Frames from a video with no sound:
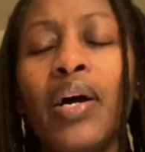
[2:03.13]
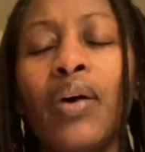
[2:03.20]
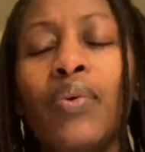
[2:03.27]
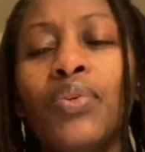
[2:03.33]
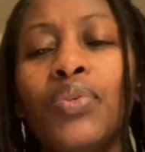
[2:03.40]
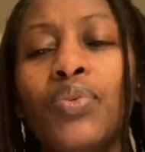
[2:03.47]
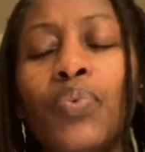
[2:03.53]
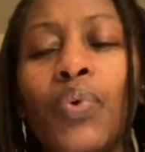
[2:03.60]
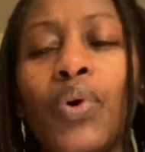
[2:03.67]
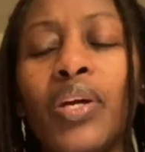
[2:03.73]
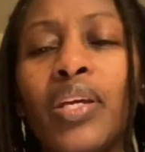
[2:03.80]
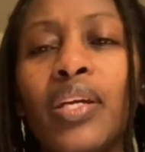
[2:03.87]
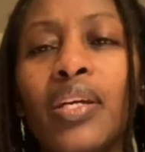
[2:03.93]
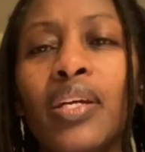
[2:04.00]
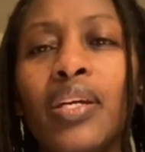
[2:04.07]

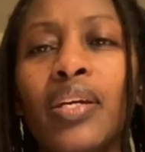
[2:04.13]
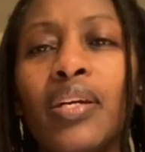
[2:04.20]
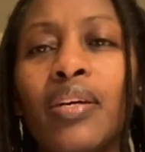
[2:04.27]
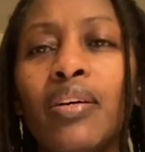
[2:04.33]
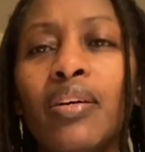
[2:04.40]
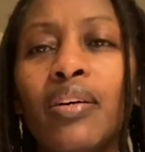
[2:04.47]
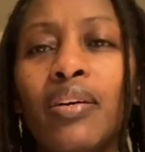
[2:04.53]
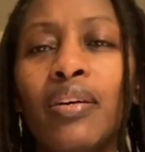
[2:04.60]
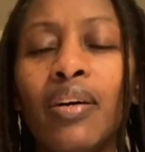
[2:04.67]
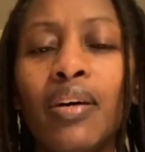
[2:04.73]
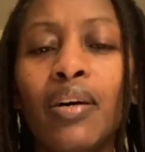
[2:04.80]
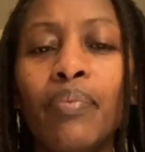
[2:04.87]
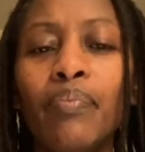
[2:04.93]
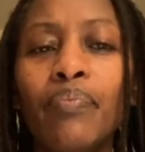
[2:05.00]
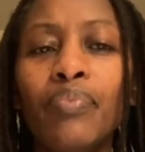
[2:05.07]
walking.
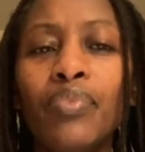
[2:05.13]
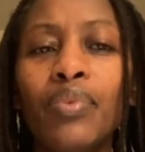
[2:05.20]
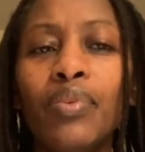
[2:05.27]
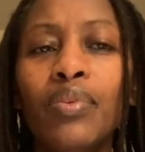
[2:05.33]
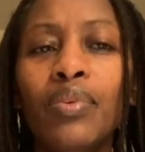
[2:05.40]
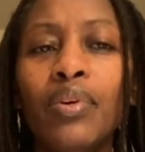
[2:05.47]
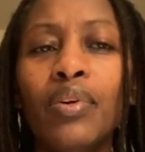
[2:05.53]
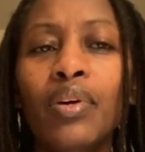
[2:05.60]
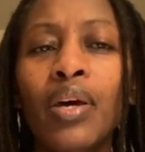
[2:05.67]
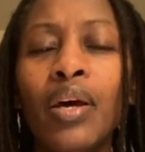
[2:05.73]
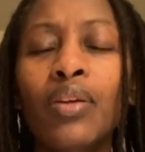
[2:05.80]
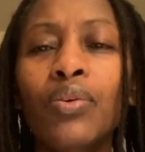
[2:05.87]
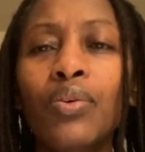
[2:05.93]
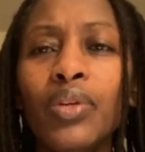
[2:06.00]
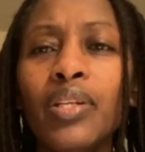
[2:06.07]
I had
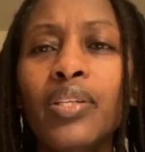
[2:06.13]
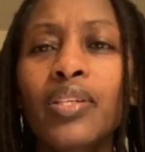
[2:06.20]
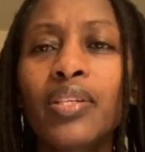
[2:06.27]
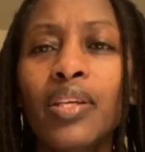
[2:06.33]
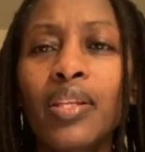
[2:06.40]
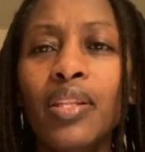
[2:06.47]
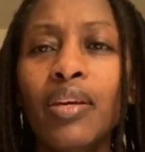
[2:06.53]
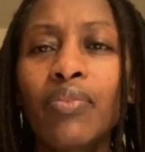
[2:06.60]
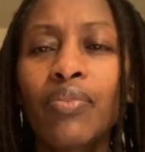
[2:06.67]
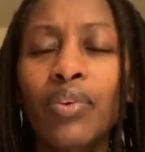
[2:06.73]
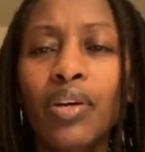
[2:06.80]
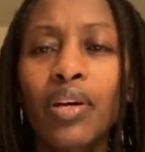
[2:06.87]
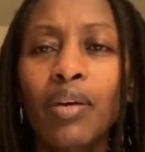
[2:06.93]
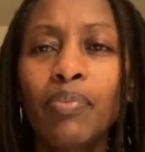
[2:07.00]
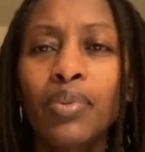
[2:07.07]
gone and stayed there for a
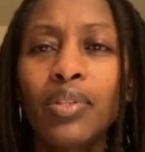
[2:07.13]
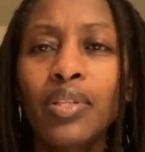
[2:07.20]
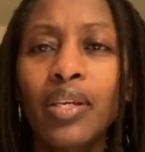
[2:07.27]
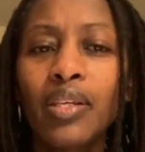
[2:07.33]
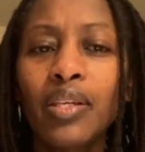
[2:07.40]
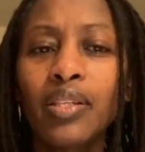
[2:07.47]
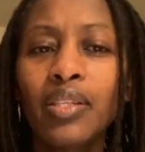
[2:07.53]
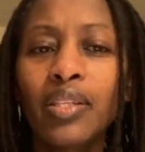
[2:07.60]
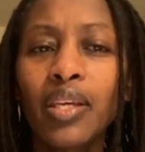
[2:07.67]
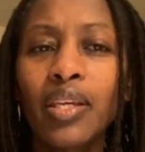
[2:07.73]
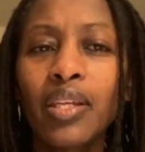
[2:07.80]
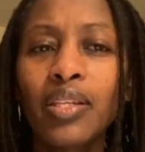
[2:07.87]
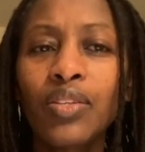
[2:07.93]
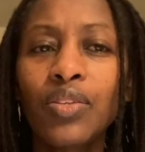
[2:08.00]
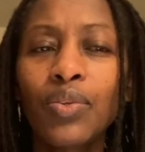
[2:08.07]
couple of days,
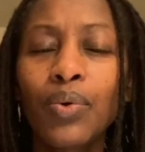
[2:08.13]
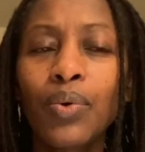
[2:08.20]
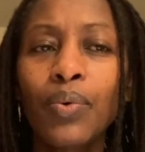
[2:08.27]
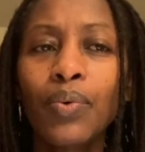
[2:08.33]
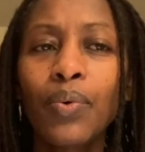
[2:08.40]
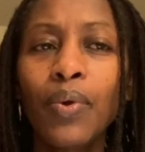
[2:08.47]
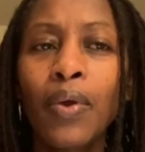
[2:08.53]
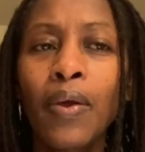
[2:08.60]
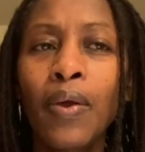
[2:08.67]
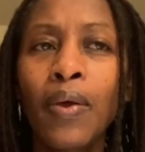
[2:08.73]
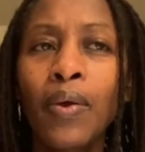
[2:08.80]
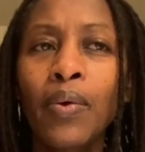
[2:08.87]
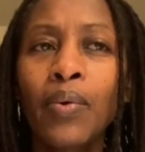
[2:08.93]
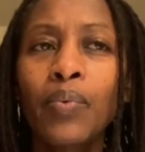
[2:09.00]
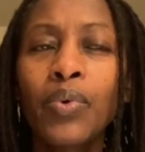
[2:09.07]
and so
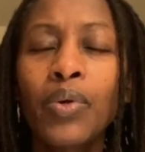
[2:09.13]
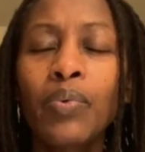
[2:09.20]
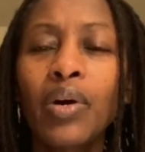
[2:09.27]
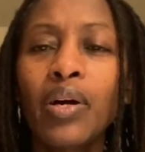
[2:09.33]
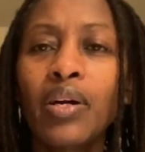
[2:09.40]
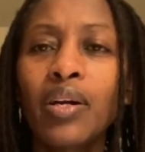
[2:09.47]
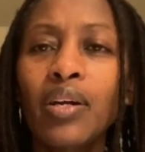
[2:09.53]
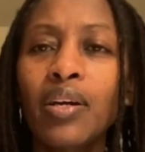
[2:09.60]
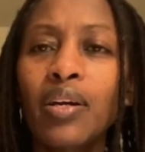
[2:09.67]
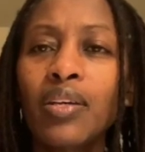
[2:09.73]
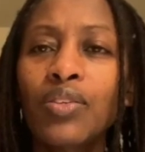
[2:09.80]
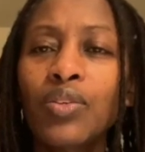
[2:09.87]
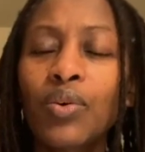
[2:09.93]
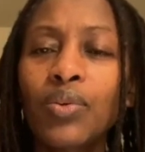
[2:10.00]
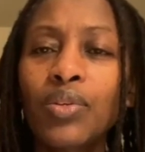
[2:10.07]
we were
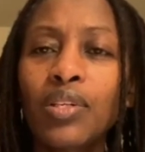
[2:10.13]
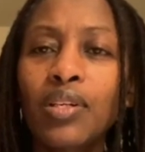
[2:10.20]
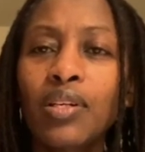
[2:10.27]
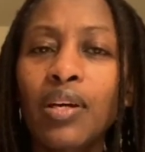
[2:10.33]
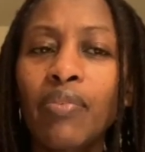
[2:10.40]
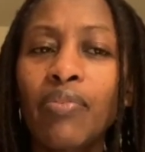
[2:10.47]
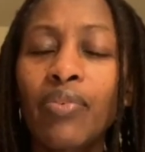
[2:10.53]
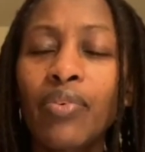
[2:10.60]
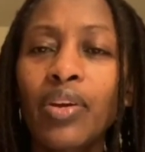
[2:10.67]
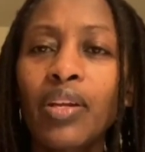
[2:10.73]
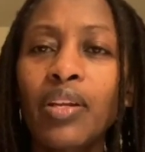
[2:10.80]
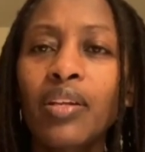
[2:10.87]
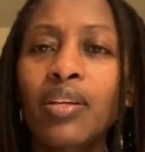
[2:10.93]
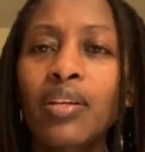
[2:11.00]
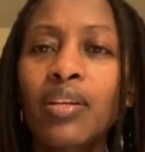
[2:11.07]
escorting a
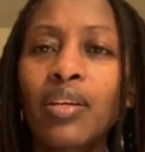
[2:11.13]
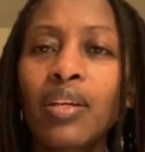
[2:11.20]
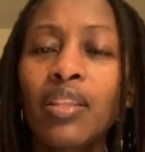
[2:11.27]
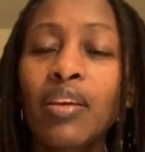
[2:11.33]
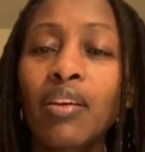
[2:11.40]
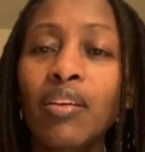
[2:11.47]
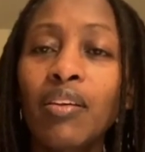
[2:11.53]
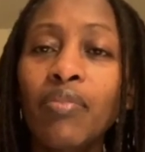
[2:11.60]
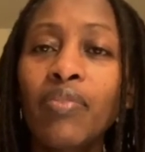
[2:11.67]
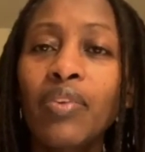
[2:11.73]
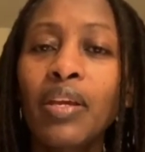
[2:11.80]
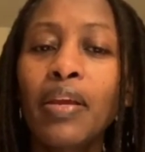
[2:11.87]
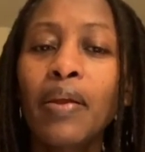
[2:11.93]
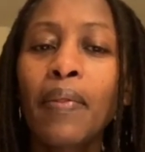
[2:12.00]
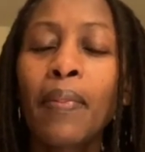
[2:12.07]
friend in the
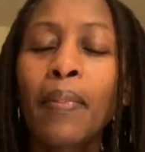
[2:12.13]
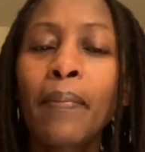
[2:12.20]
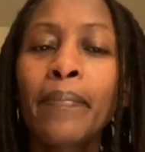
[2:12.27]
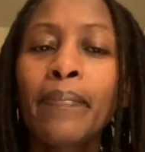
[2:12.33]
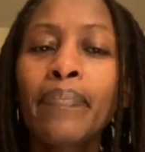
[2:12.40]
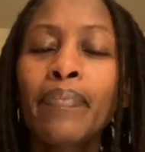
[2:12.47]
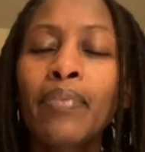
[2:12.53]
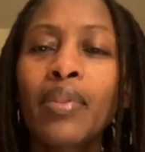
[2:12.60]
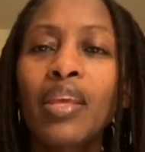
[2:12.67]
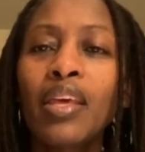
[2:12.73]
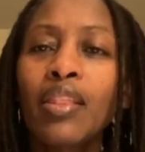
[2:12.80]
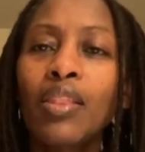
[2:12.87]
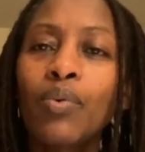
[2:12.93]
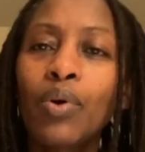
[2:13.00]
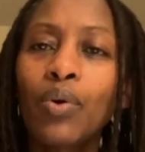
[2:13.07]
evening, and
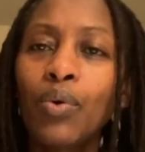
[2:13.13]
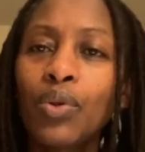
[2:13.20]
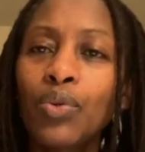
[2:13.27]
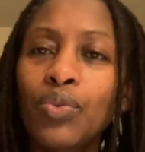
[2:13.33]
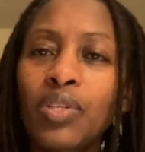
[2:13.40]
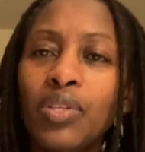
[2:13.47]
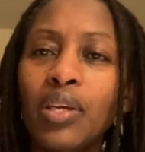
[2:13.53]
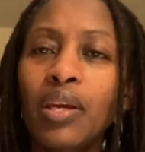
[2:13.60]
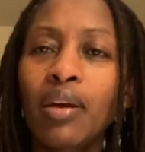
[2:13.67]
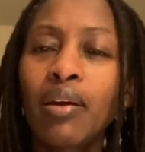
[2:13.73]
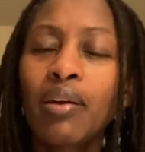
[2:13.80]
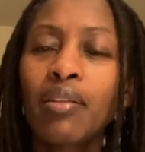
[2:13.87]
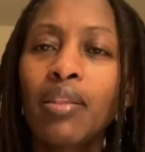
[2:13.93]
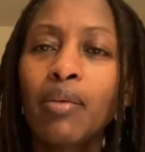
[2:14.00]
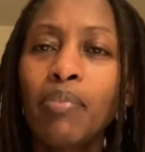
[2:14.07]
they were going to take
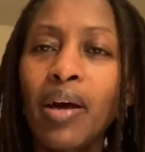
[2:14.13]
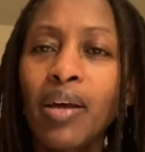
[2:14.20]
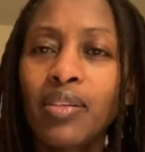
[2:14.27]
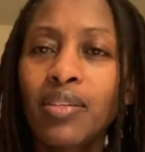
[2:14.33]
the bus.